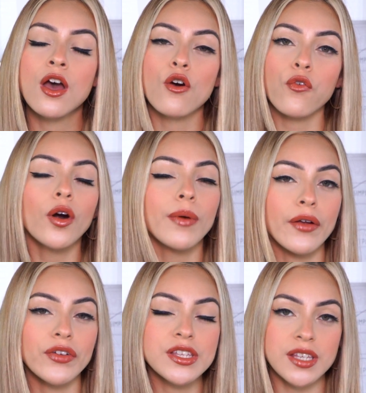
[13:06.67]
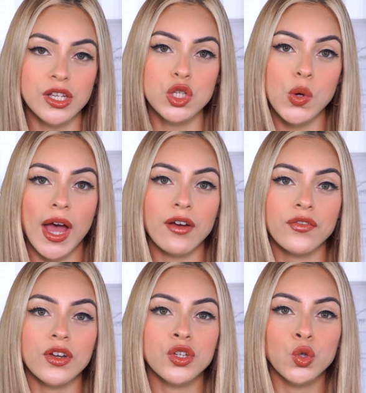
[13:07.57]
For reference, I do
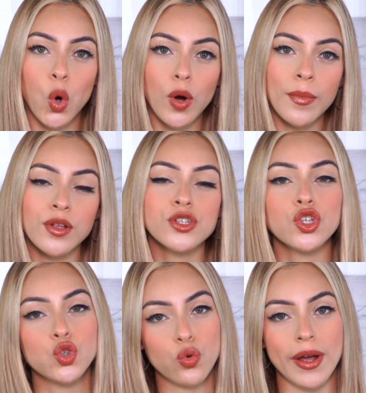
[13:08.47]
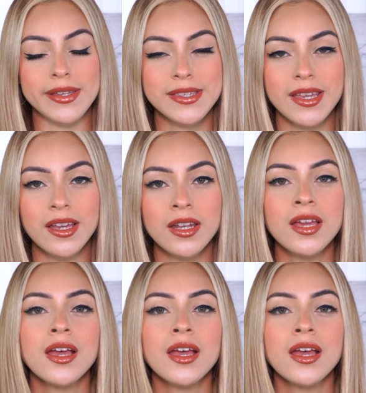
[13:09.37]
have normal to dry skin.